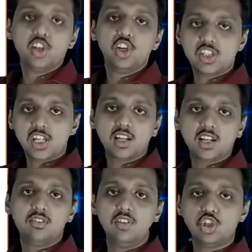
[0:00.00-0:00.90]

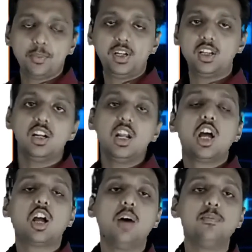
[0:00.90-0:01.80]
Check which operator
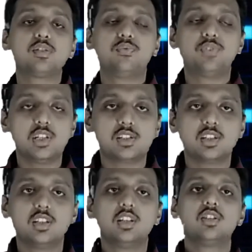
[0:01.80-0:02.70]
comes first.
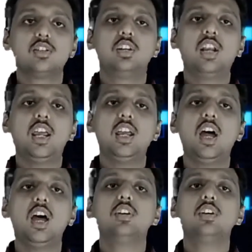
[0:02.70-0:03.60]
So, here I
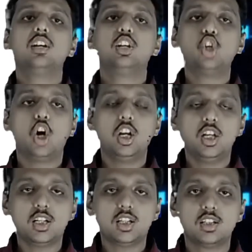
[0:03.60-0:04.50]
have
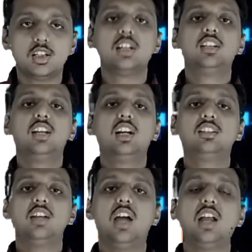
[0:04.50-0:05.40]
dollar. That
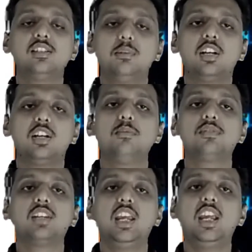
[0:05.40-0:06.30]
answer becomes
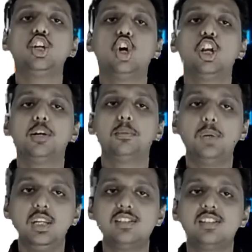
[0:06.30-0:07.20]
A dollar
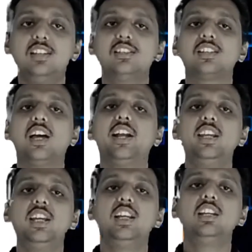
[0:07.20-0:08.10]
B C star
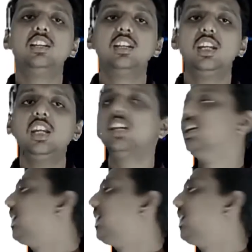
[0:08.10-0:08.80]
D E